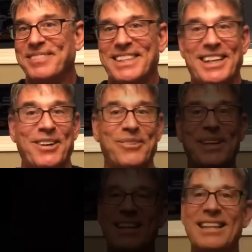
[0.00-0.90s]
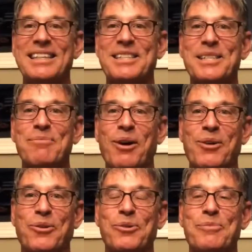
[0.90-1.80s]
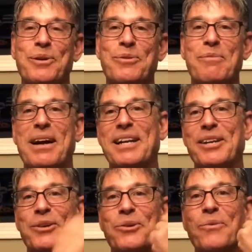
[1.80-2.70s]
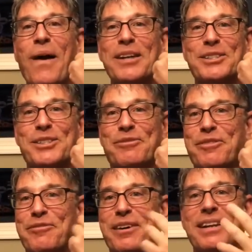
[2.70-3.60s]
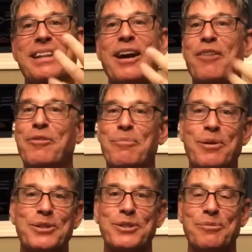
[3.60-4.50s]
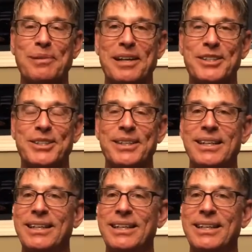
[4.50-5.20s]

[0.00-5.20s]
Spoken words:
You know, this is Marc Goldberg reminding you, watches are for fun. They are for personal pleasure.